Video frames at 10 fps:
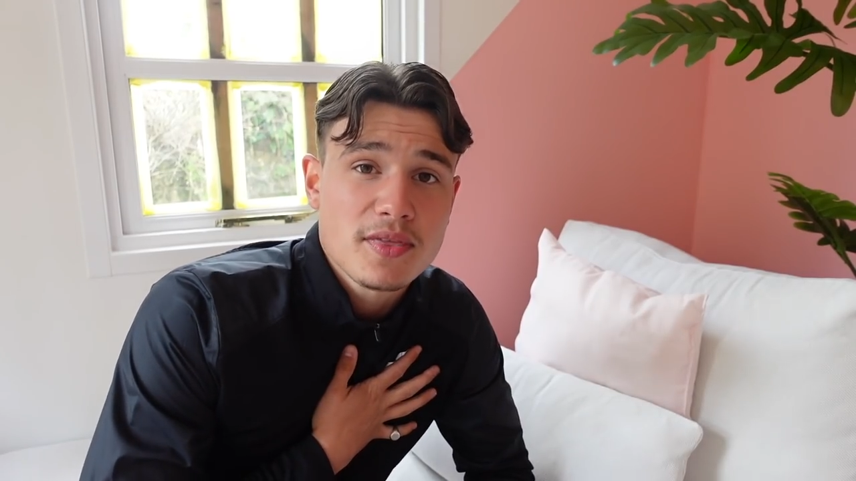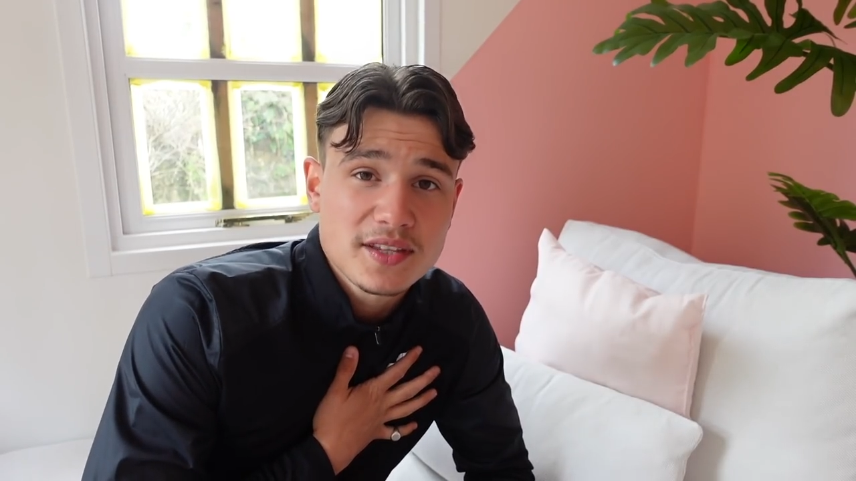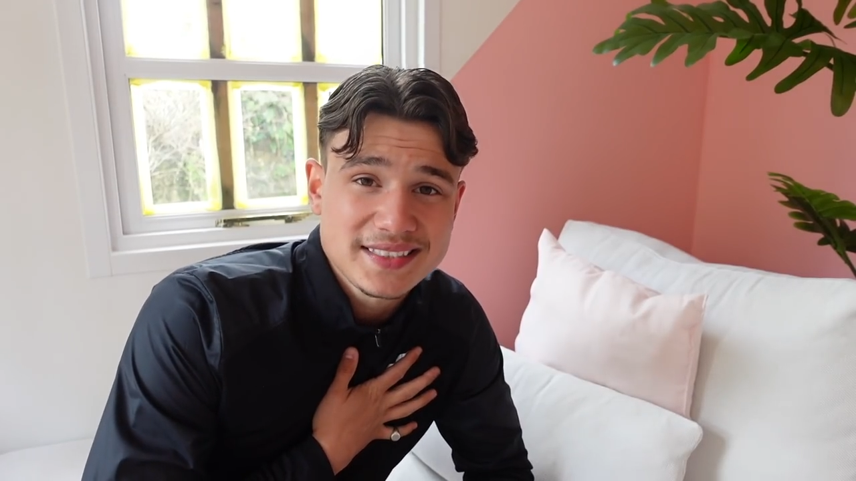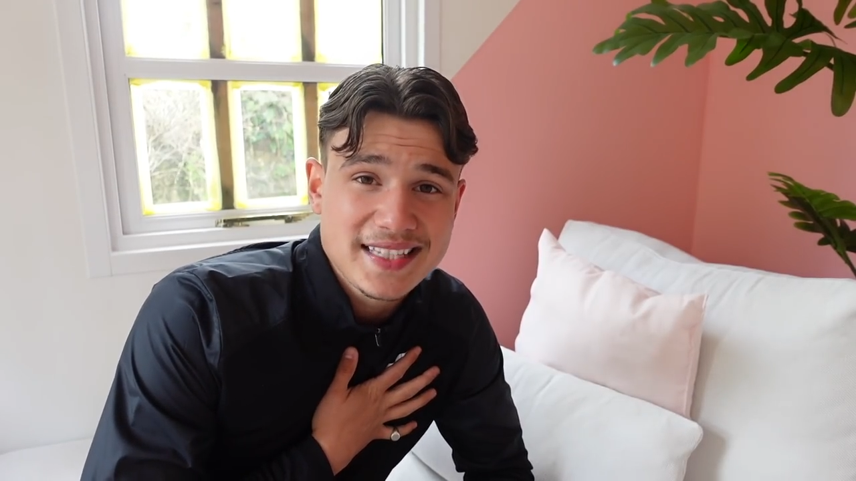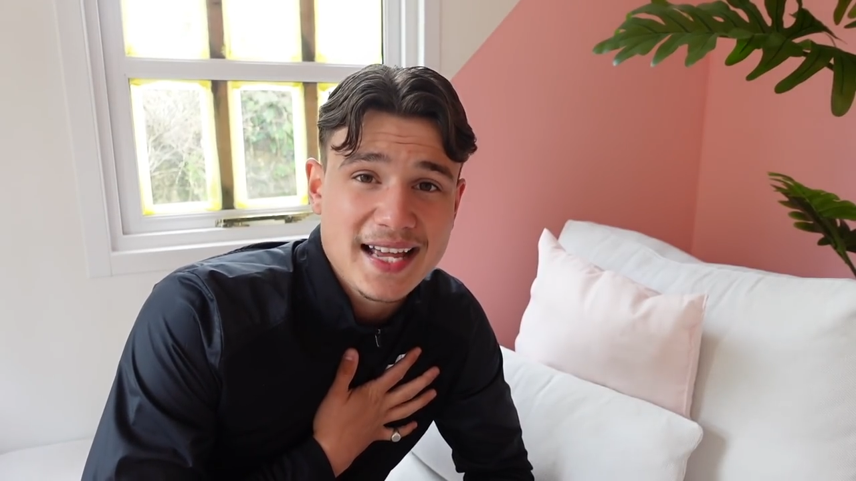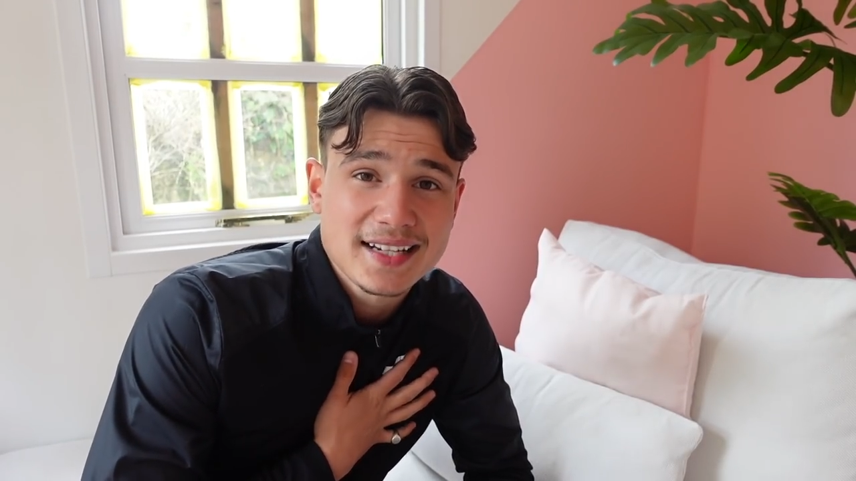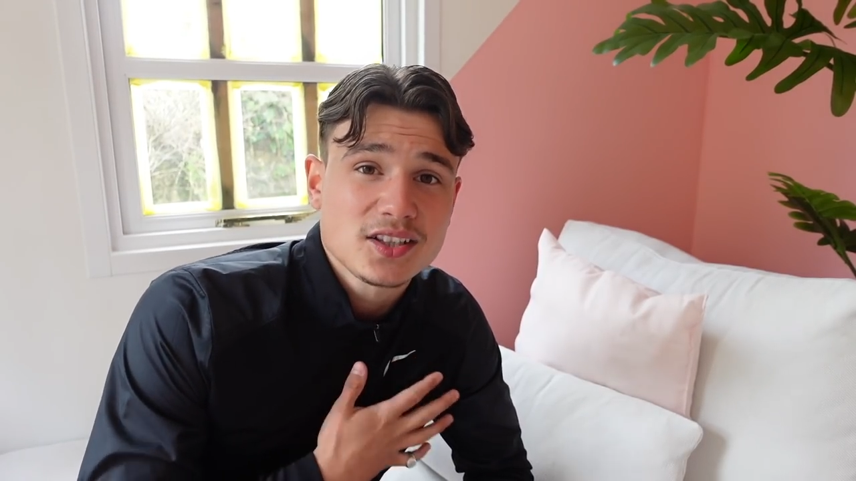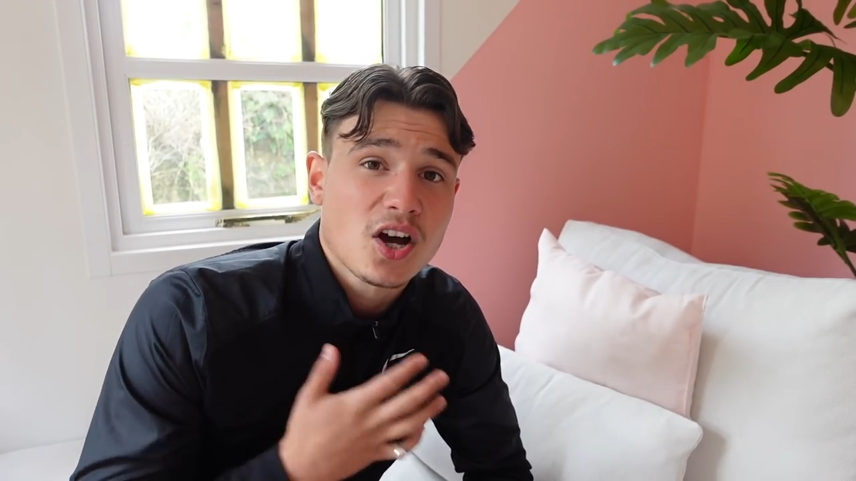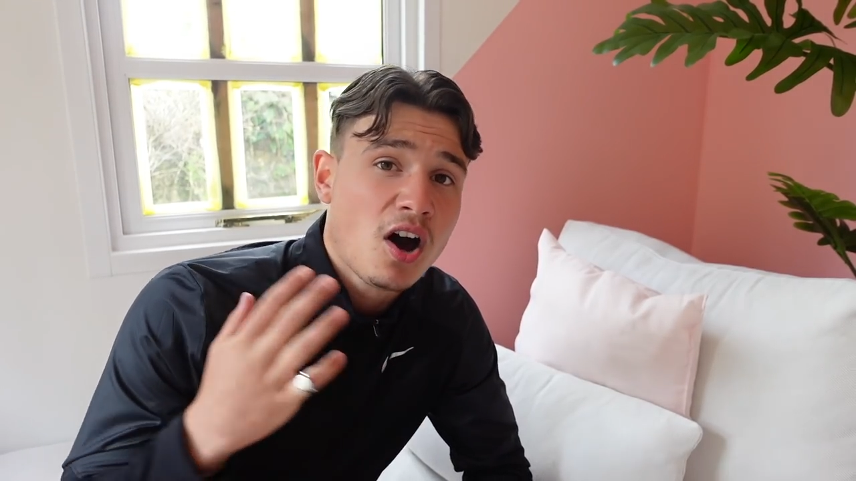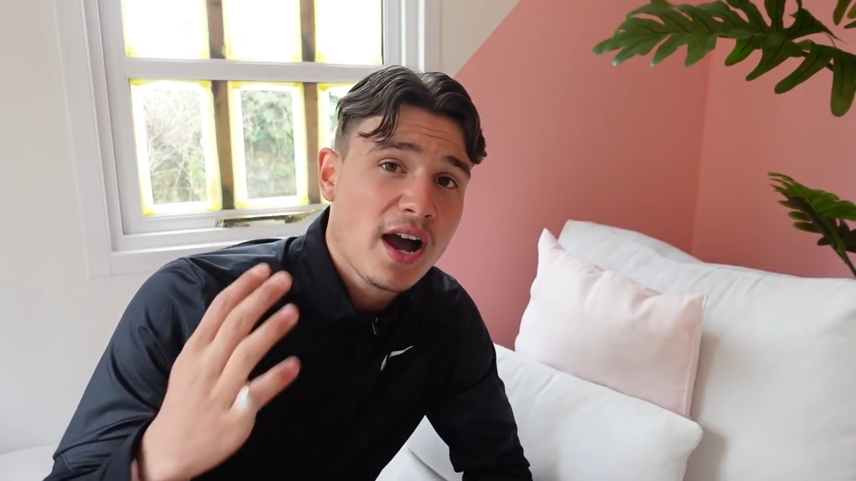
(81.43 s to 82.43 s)
the standard
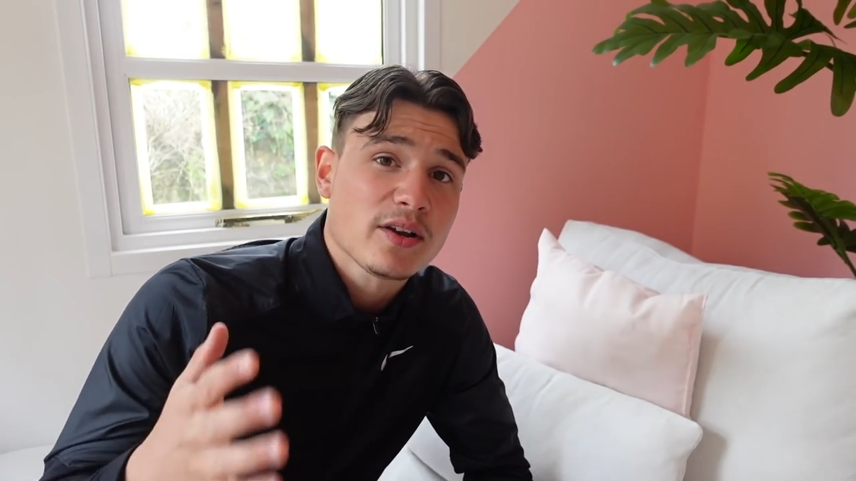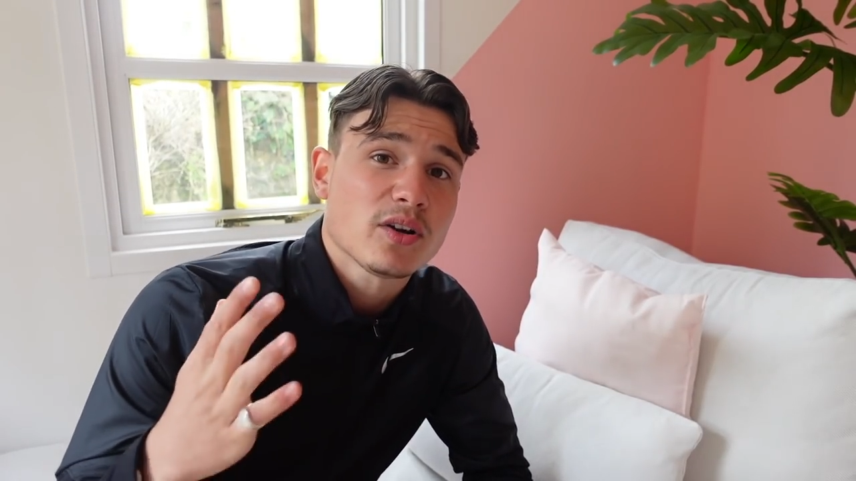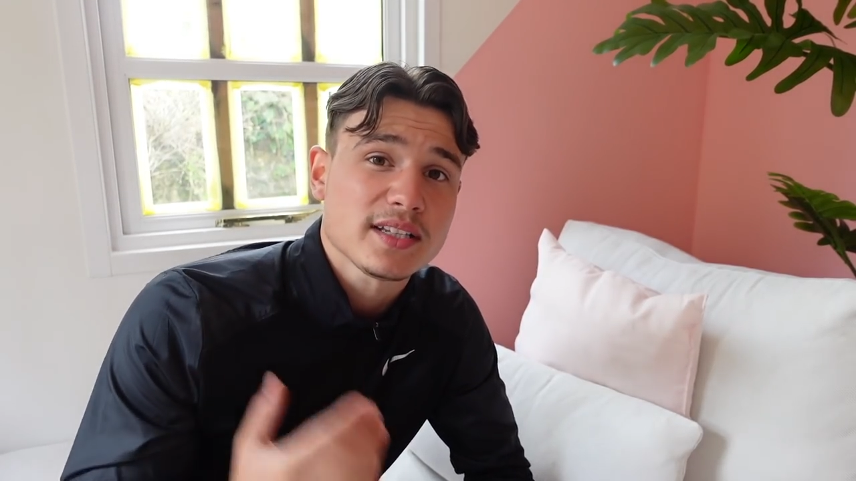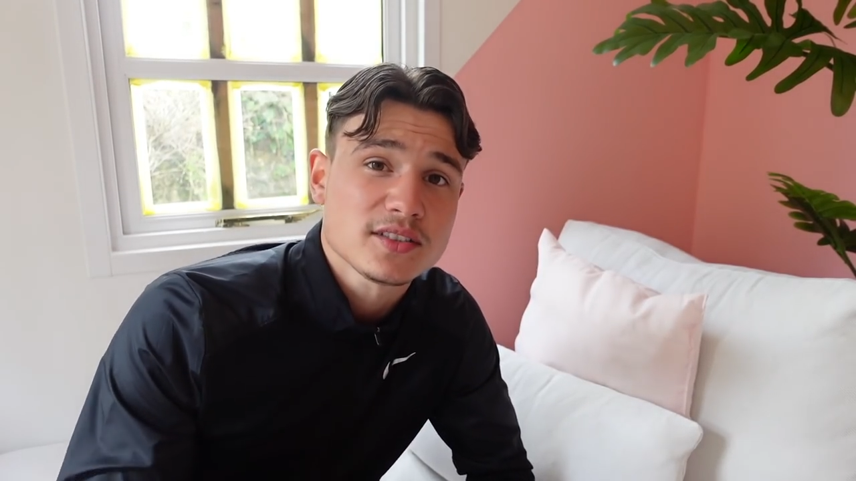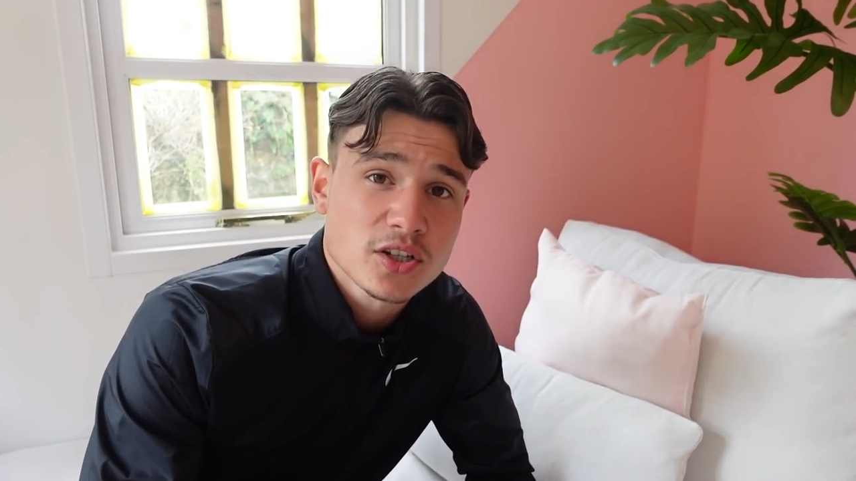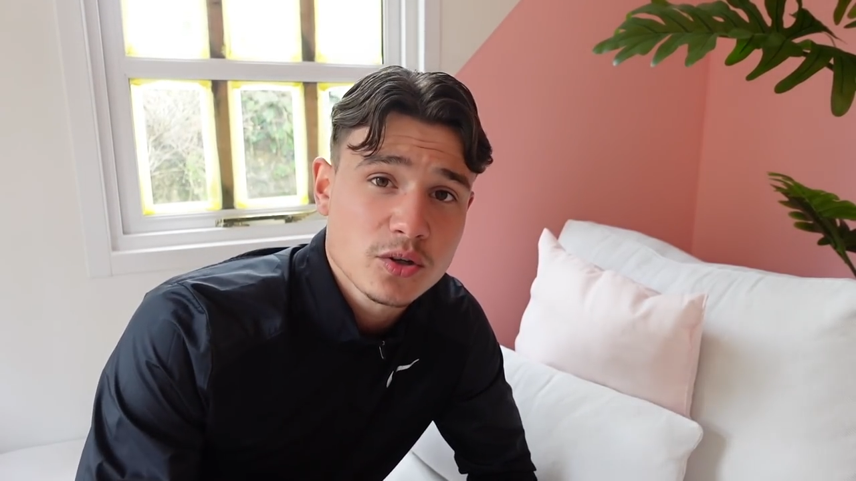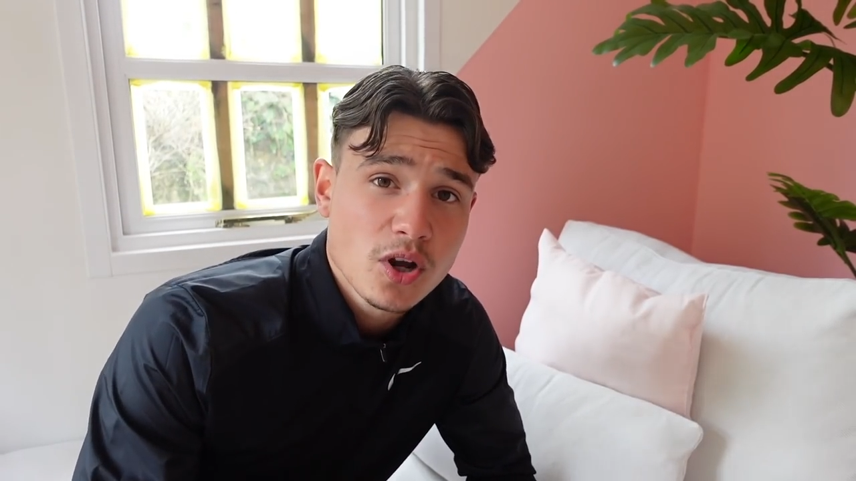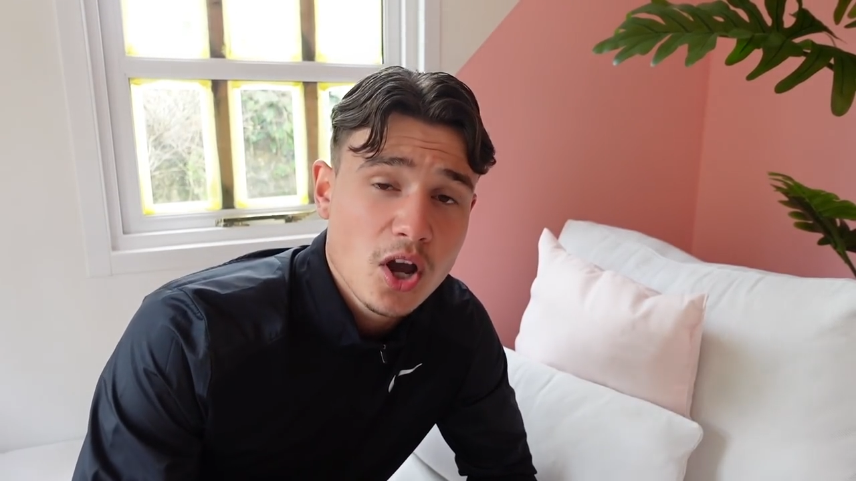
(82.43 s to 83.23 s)
that I got it to